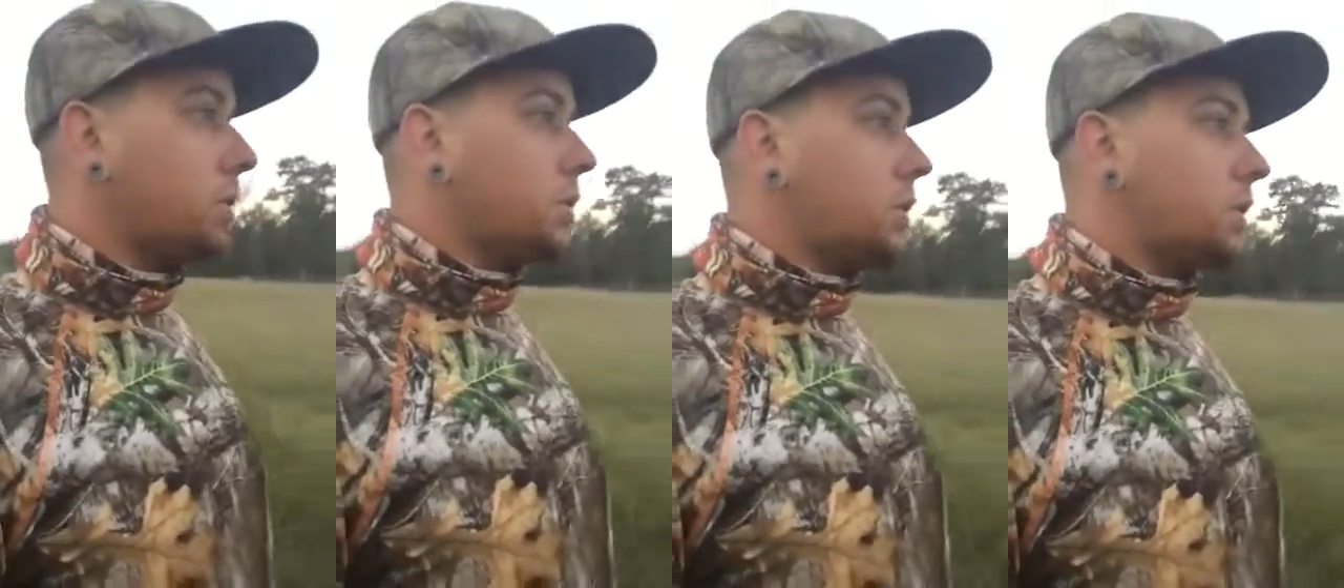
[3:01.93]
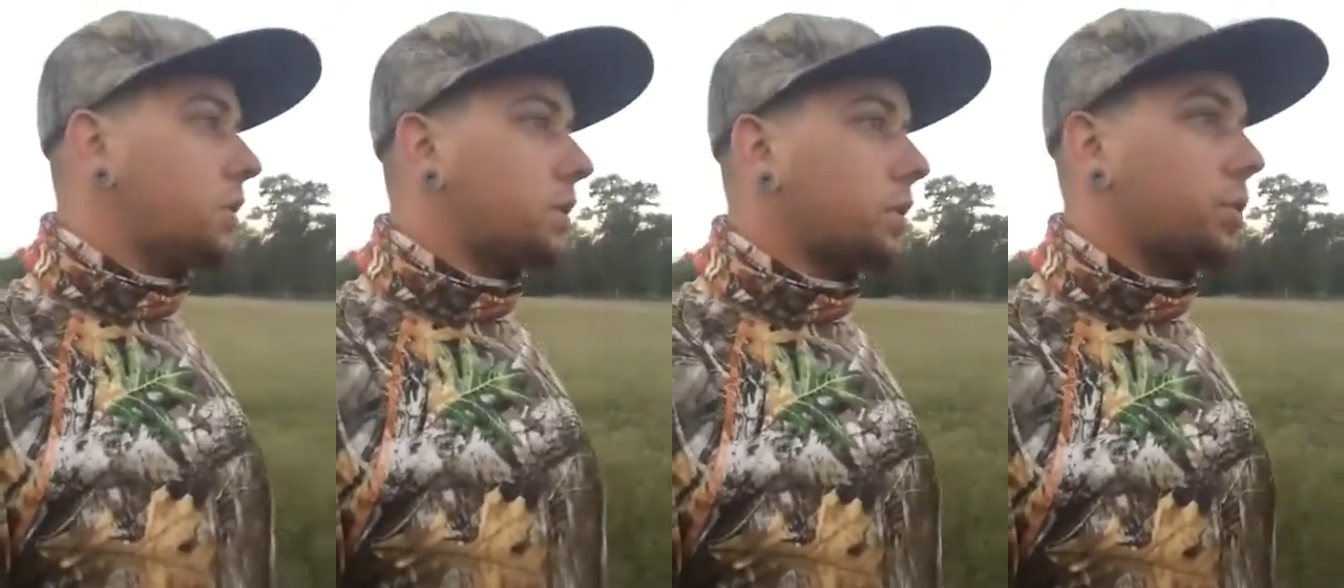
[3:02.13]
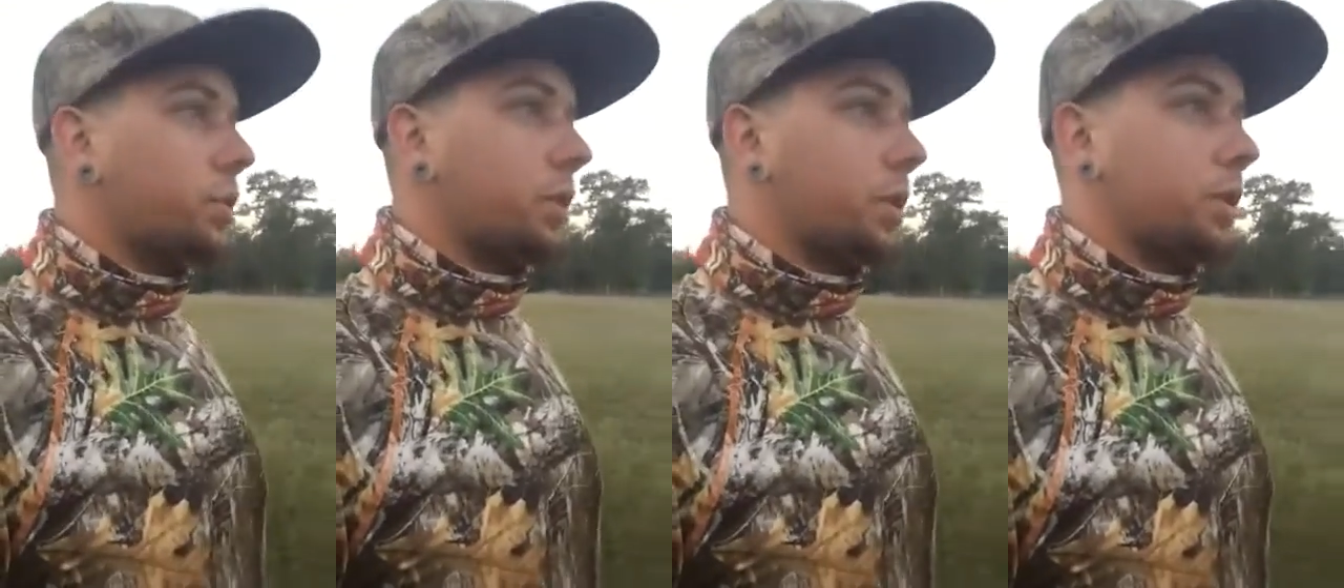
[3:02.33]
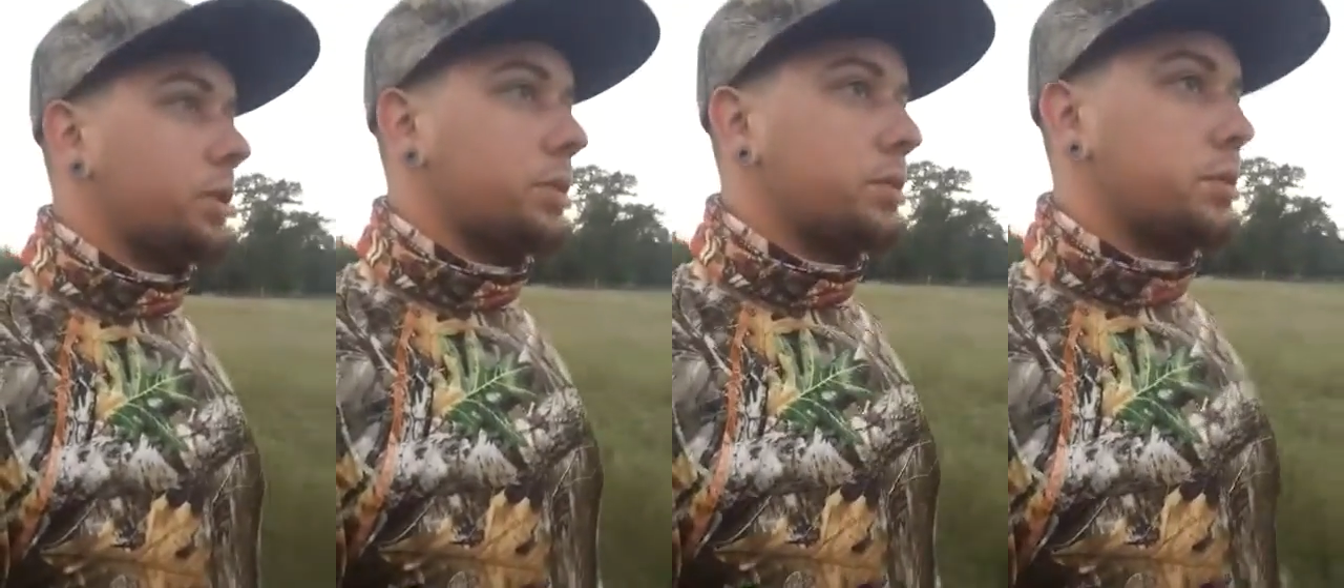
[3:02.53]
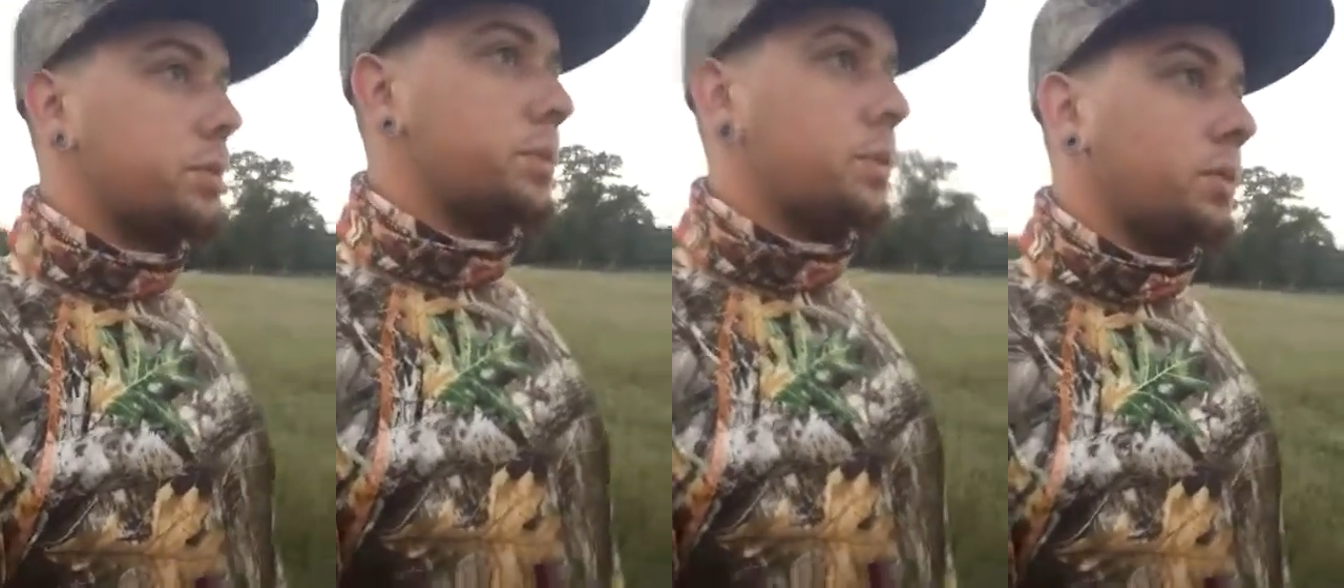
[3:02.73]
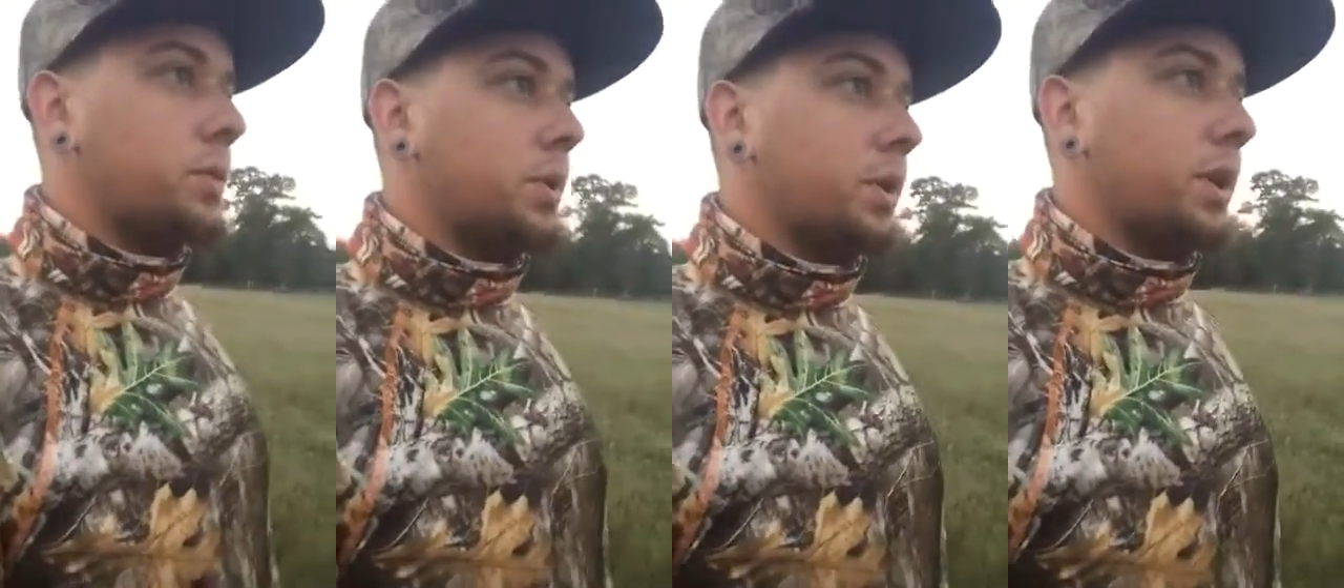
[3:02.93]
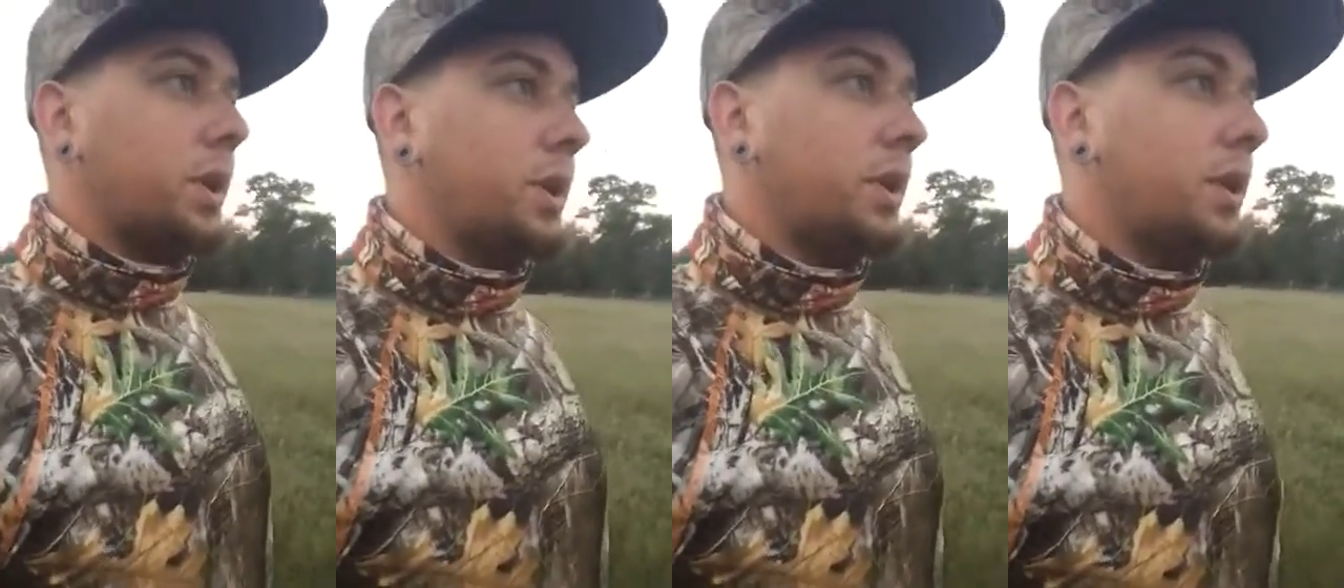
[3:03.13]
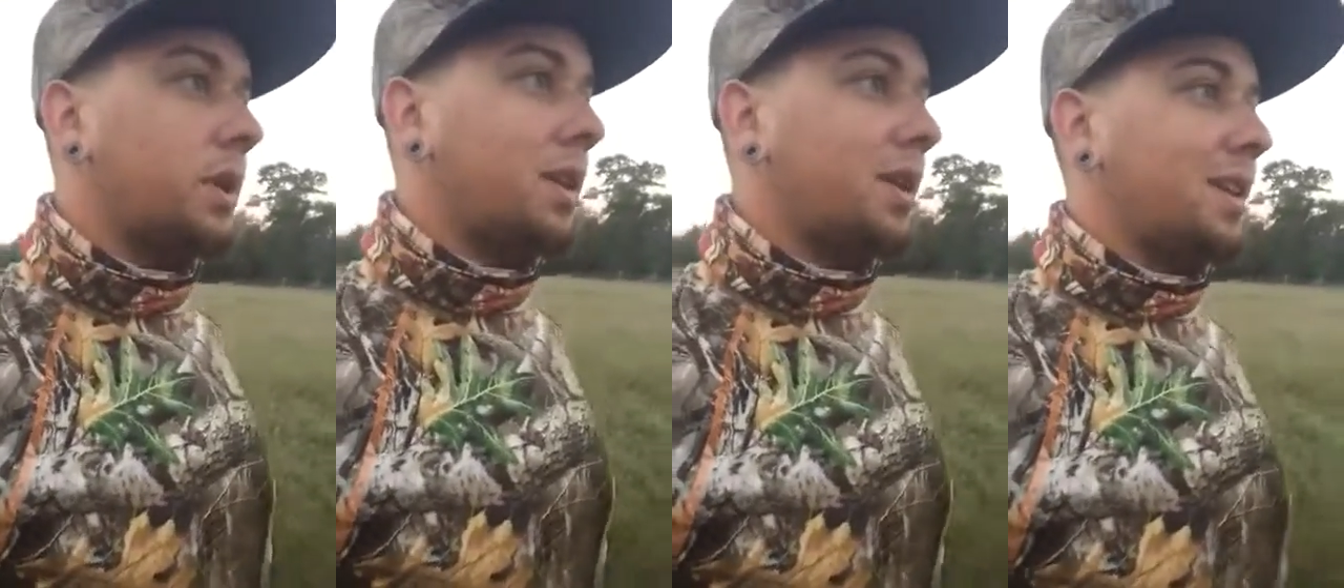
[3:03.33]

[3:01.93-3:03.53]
just a quick little story.